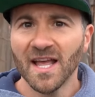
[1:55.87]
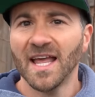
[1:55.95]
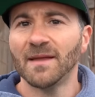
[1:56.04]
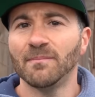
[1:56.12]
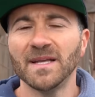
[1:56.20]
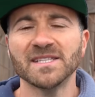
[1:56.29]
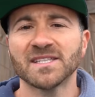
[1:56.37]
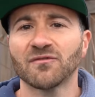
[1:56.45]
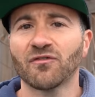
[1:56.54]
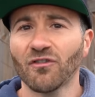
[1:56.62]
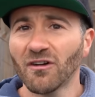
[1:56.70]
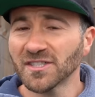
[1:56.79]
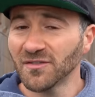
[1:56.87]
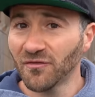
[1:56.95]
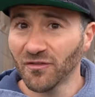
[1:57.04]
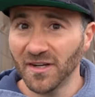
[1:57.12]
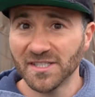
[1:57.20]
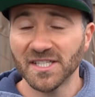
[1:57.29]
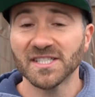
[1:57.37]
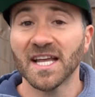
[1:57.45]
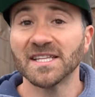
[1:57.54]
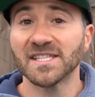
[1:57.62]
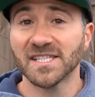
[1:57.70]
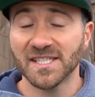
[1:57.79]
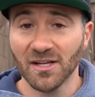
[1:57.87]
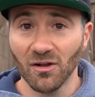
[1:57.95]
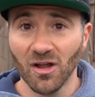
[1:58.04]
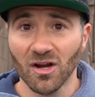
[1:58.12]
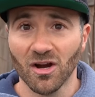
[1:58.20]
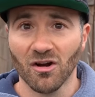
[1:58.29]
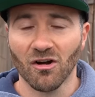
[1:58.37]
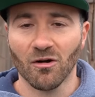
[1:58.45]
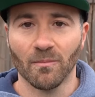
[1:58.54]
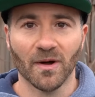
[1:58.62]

It means that frost and freezes can still occur,